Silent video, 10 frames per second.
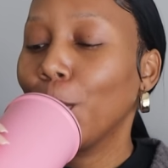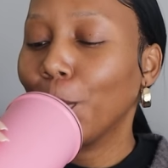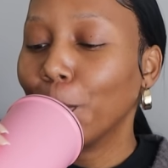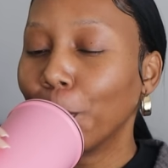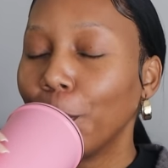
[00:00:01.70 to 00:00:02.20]

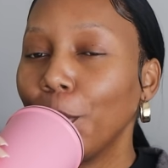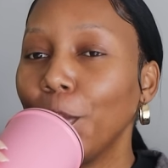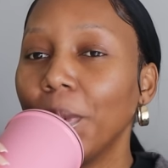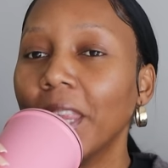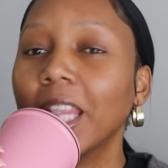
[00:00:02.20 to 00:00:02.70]

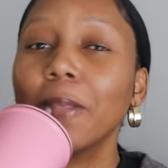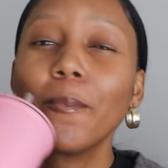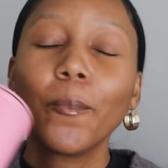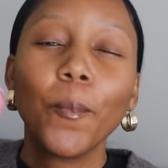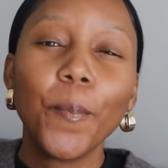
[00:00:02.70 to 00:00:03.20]

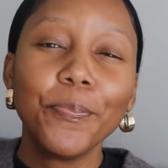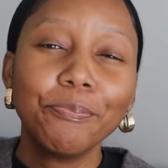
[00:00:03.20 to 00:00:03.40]
Nobody speaks.